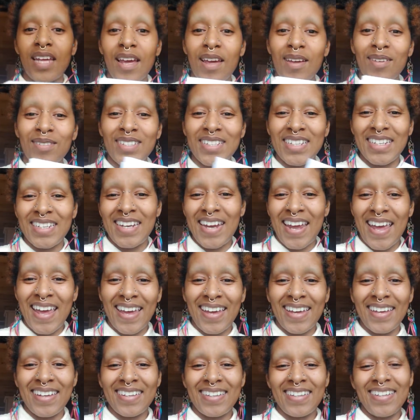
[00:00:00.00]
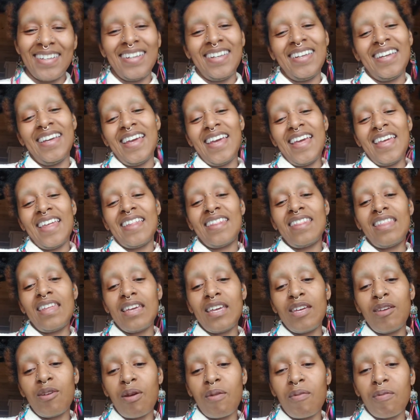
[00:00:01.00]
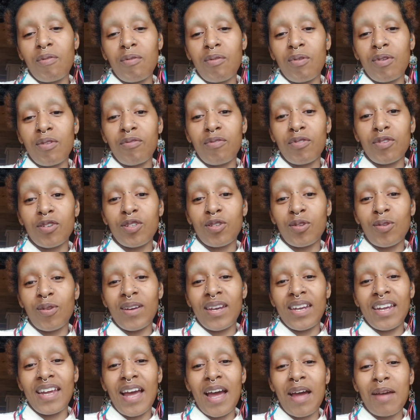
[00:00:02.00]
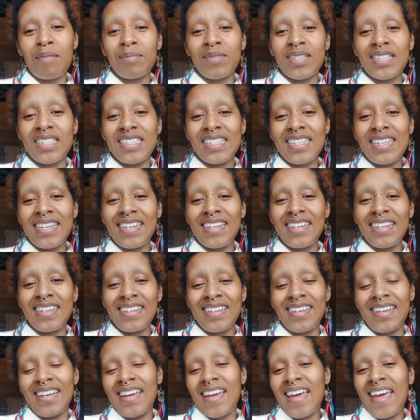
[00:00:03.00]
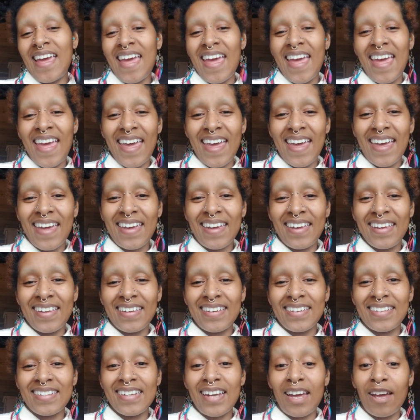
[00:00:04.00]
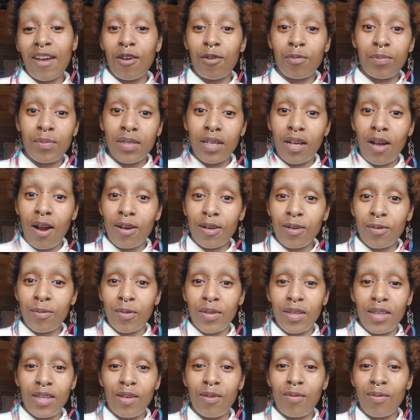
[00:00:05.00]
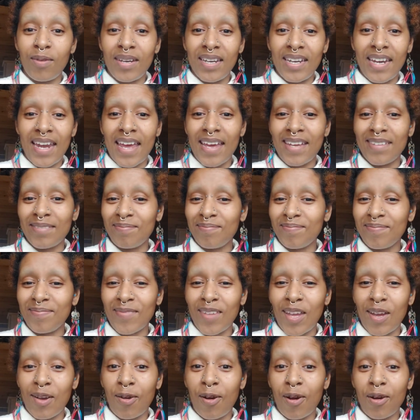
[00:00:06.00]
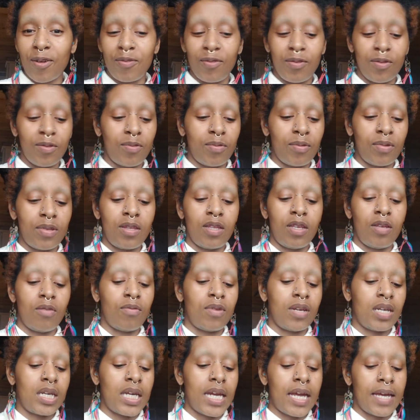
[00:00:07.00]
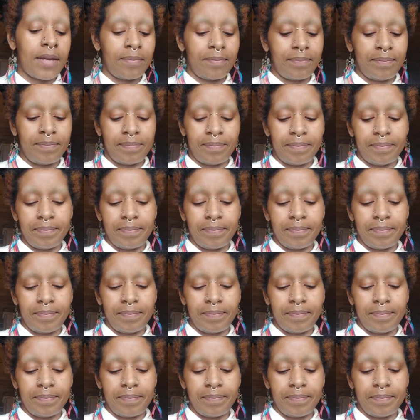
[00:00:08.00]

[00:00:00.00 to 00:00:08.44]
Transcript: Zhou today. And thank you everyone for joining. I'm Z, and I hope to garden with you one day, or grow food with you one day,